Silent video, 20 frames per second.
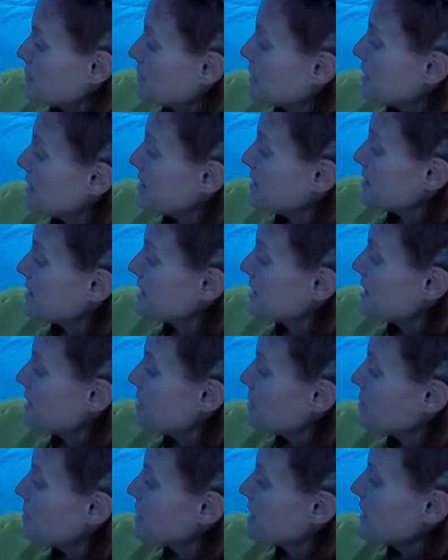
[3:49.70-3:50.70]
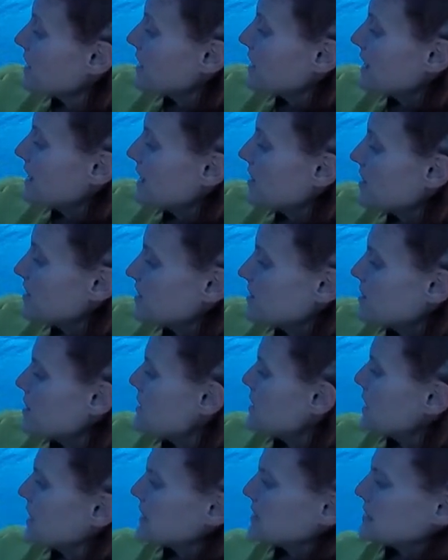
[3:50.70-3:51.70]
rice, it
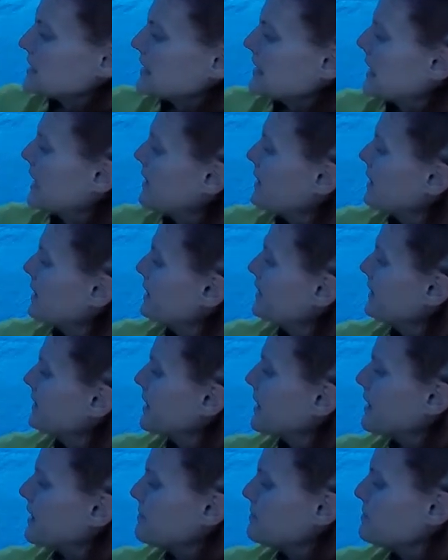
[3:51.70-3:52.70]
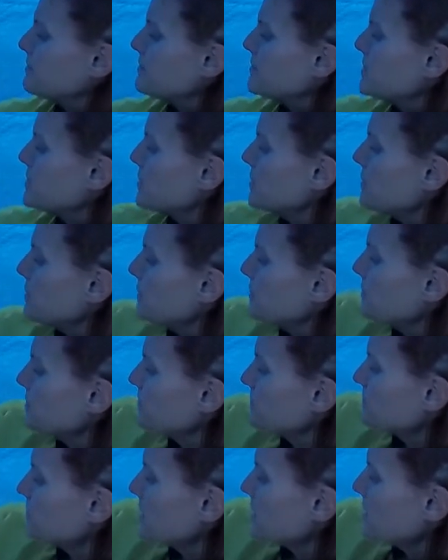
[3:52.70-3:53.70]
sticks together, so
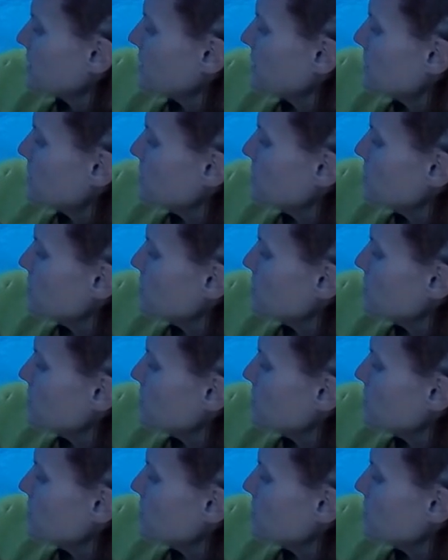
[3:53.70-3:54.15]
be